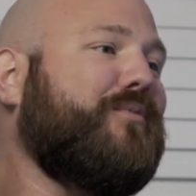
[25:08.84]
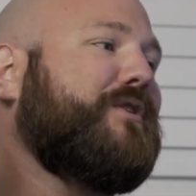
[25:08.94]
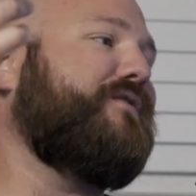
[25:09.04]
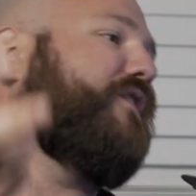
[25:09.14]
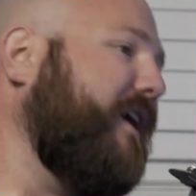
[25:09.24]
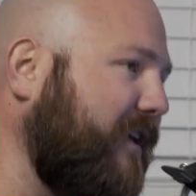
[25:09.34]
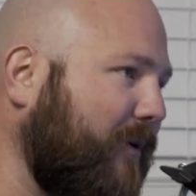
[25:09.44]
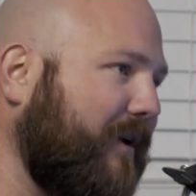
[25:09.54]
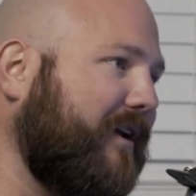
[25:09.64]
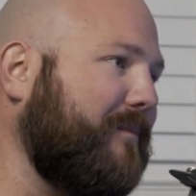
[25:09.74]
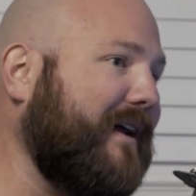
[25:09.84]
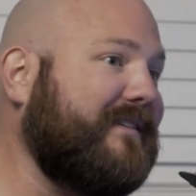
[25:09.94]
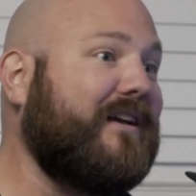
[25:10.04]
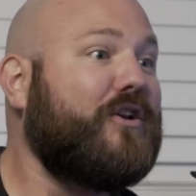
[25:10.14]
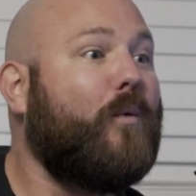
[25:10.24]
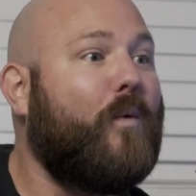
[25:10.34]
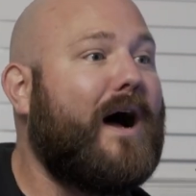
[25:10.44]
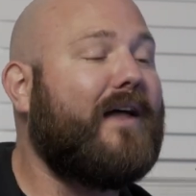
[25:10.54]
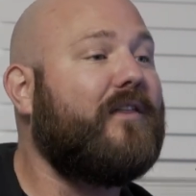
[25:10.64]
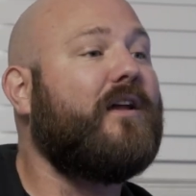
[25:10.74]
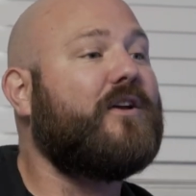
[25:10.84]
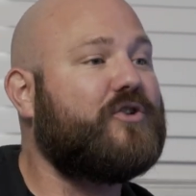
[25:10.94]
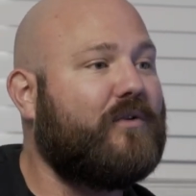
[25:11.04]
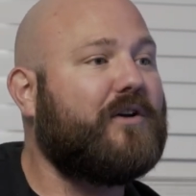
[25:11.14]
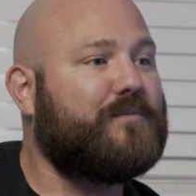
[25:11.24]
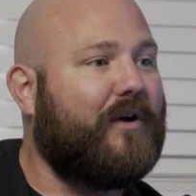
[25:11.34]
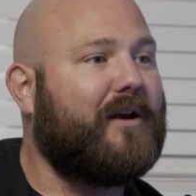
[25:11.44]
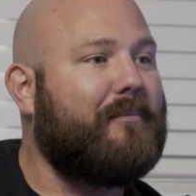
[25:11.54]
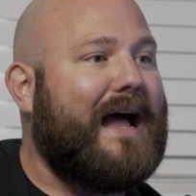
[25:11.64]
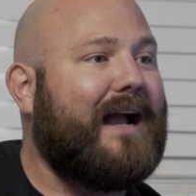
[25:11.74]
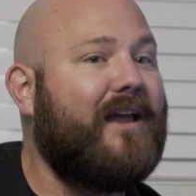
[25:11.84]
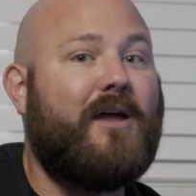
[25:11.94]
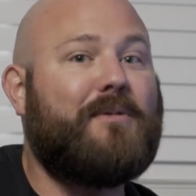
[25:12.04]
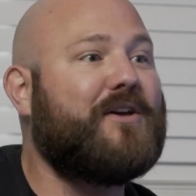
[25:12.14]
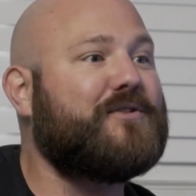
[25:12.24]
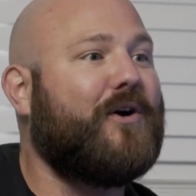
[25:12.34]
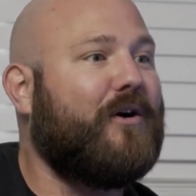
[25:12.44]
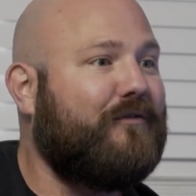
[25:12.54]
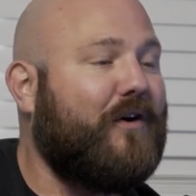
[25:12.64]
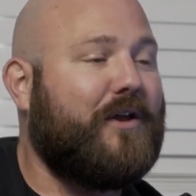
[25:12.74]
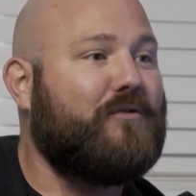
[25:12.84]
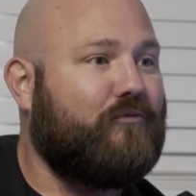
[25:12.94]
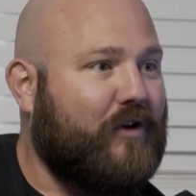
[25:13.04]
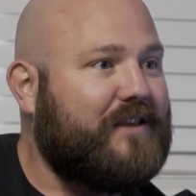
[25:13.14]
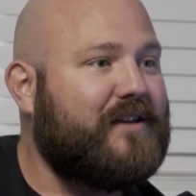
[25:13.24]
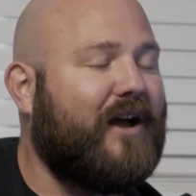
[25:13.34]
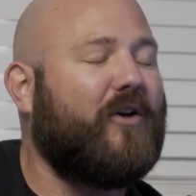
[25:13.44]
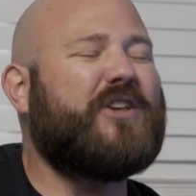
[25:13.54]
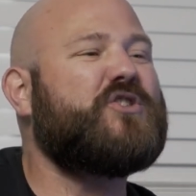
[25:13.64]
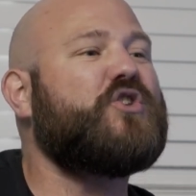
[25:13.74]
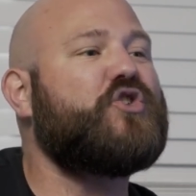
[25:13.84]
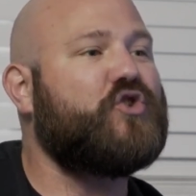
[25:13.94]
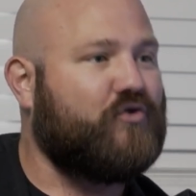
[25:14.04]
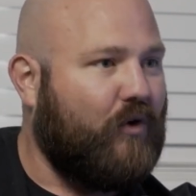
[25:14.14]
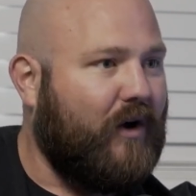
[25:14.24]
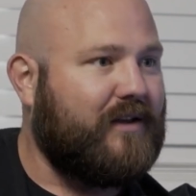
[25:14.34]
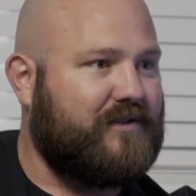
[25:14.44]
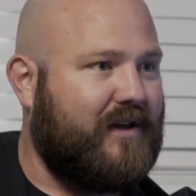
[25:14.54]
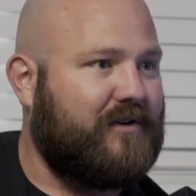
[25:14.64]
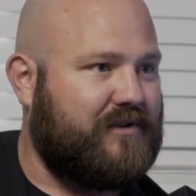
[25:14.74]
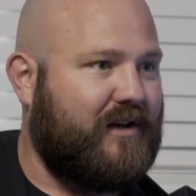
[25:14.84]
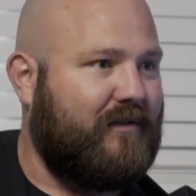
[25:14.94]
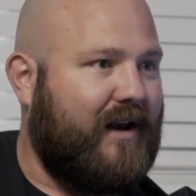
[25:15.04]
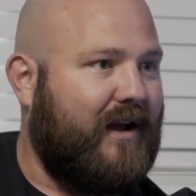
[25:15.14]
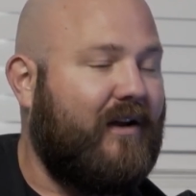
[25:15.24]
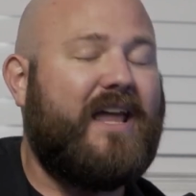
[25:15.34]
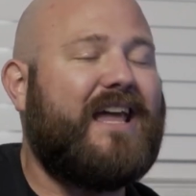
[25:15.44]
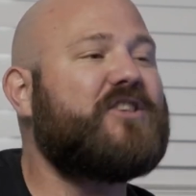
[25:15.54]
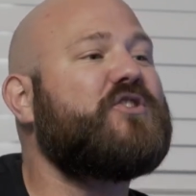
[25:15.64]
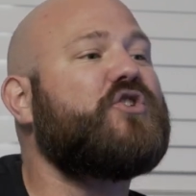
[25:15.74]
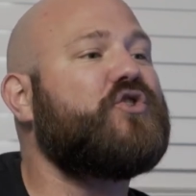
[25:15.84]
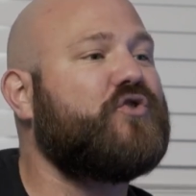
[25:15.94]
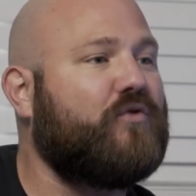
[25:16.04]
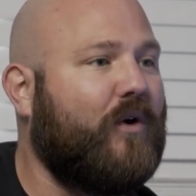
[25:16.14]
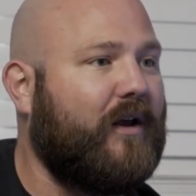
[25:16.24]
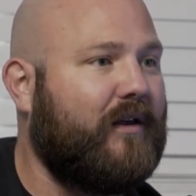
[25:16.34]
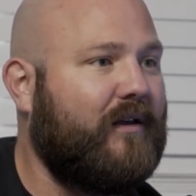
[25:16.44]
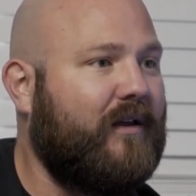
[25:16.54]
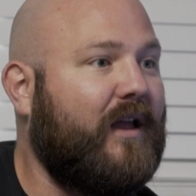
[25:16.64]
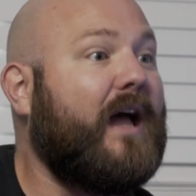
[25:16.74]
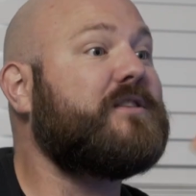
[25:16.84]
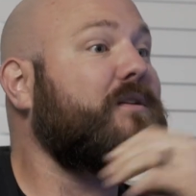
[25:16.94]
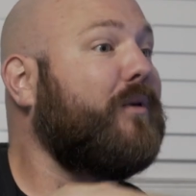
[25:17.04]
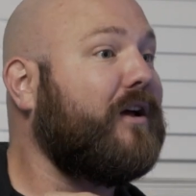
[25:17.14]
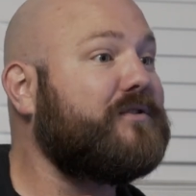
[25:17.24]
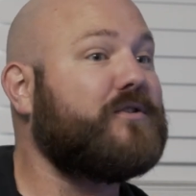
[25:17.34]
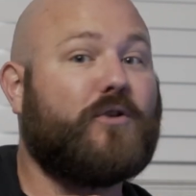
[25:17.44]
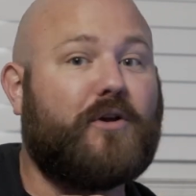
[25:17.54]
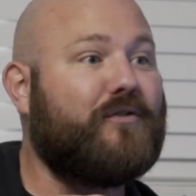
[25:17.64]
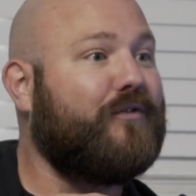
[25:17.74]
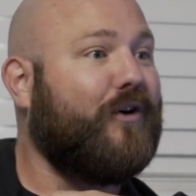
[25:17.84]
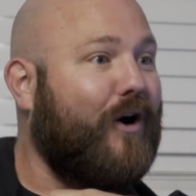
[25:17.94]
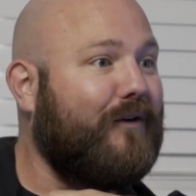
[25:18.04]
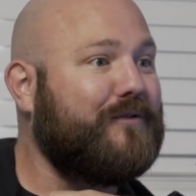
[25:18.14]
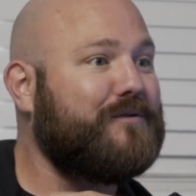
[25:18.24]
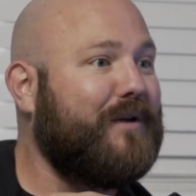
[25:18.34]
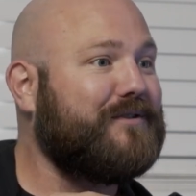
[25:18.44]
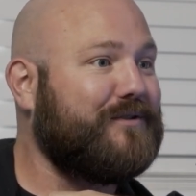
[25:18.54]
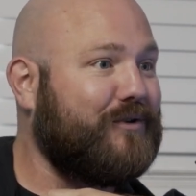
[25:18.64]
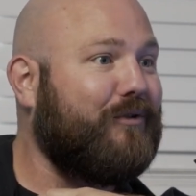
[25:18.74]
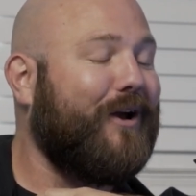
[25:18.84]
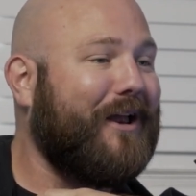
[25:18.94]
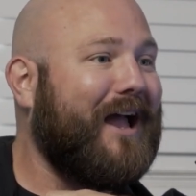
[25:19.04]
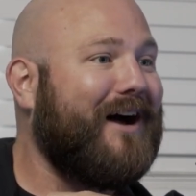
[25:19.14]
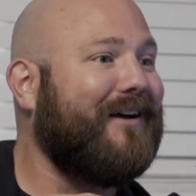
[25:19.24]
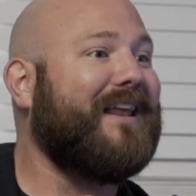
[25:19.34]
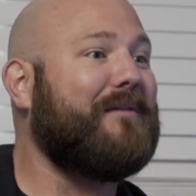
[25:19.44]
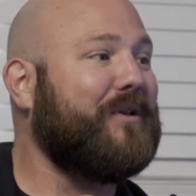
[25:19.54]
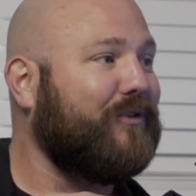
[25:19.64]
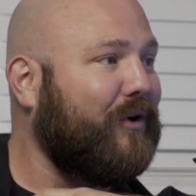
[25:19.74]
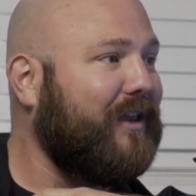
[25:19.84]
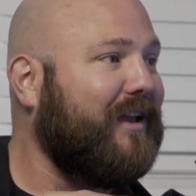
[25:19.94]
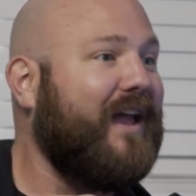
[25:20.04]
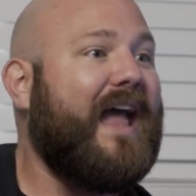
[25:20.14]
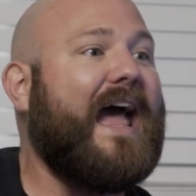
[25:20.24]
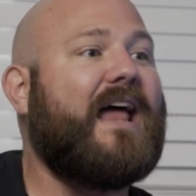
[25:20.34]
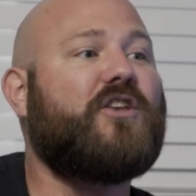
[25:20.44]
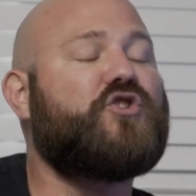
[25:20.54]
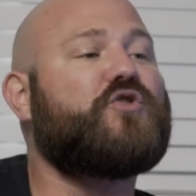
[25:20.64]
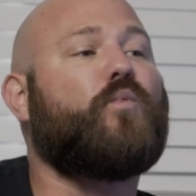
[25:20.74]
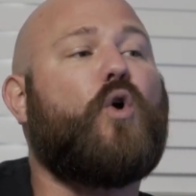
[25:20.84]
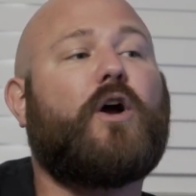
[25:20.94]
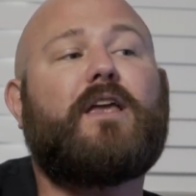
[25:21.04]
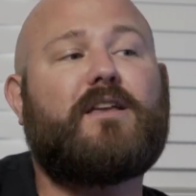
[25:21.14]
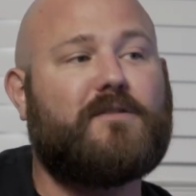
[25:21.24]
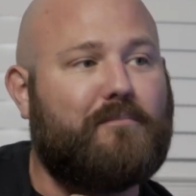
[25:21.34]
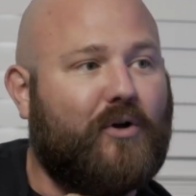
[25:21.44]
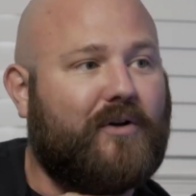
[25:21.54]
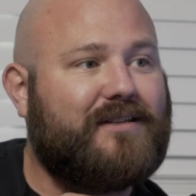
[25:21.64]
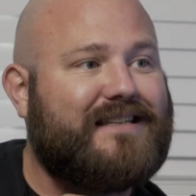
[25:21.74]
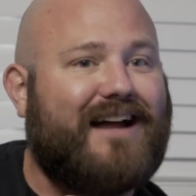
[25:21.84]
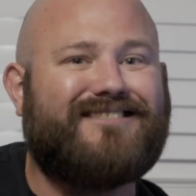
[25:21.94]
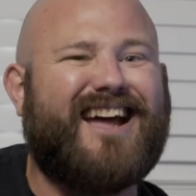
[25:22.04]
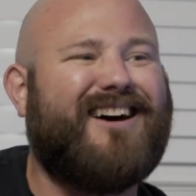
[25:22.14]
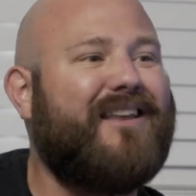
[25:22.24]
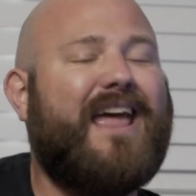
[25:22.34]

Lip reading: employees fighting. They don't want to come downtown. You know why Sherelle's bringing them back? Because our fucking retail is destroyed in Center City right now. It's destroyed. As someone else is looking for office space because they're running out, and I've been looking at just walking into buildings downtown,